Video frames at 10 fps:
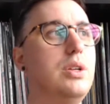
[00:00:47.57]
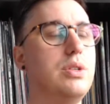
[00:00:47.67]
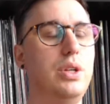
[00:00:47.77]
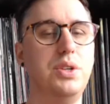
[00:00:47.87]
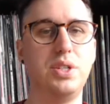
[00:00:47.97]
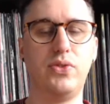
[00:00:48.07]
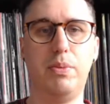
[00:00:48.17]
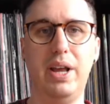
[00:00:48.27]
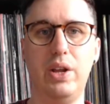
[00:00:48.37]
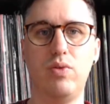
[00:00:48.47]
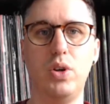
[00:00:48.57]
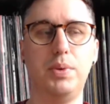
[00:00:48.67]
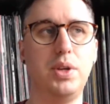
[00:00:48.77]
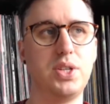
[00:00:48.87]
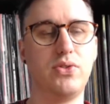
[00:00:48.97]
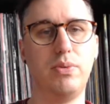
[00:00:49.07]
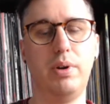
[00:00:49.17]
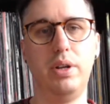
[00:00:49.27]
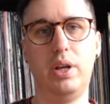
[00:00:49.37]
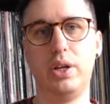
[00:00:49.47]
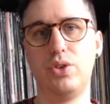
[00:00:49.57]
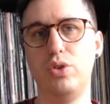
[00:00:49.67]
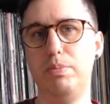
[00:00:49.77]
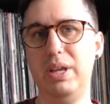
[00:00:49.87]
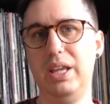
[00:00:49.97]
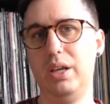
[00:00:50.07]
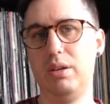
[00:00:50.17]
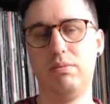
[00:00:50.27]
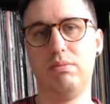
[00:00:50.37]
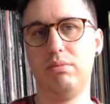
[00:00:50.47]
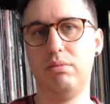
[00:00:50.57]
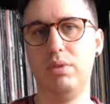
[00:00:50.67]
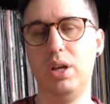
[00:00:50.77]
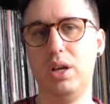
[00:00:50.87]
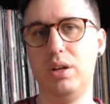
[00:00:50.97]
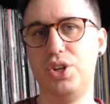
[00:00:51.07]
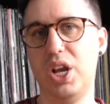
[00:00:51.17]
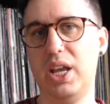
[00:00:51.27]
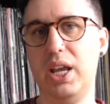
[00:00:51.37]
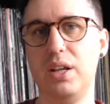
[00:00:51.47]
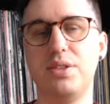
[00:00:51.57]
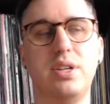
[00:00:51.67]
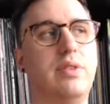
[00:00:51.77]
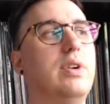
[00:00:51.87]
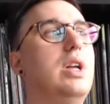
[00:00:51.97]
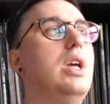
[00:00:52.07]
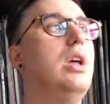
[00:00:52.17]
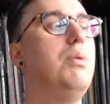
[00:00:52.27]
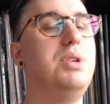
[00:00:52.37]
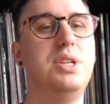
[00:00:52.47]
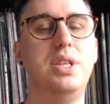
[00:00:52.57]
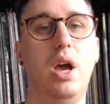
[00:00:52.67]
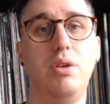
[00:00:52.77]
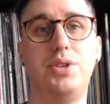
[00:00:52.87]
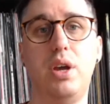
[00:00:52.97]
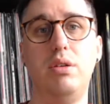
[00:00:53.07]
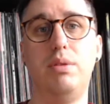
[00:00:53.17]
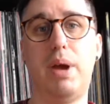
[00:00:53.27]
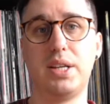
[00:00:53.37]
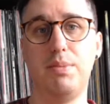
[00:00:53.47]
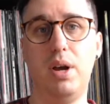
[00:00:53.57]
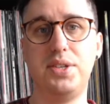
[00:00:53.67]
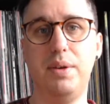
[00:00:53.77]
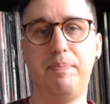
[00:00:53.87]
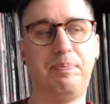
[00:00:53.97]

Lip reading: So I use this for my headroom, I use this for my like true peak checking and stuff, which is the Ozone maximizer.